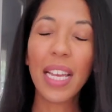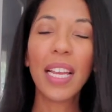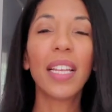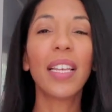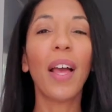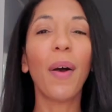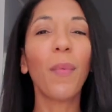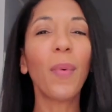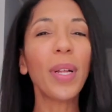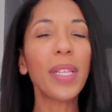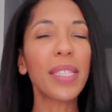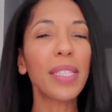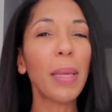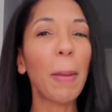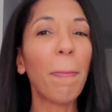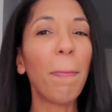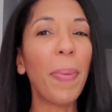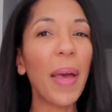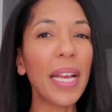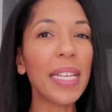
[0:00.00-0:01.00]
Now, what's
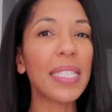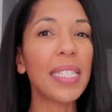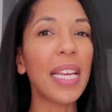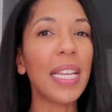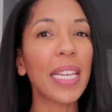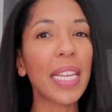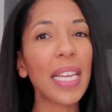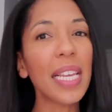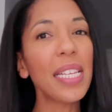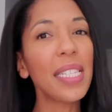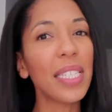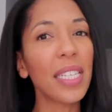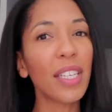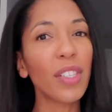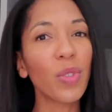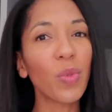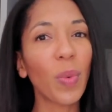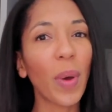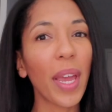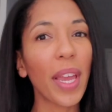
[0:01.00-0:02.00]
the best and
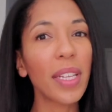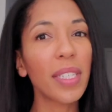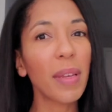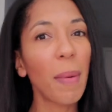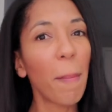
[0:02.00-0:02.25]
easiest way to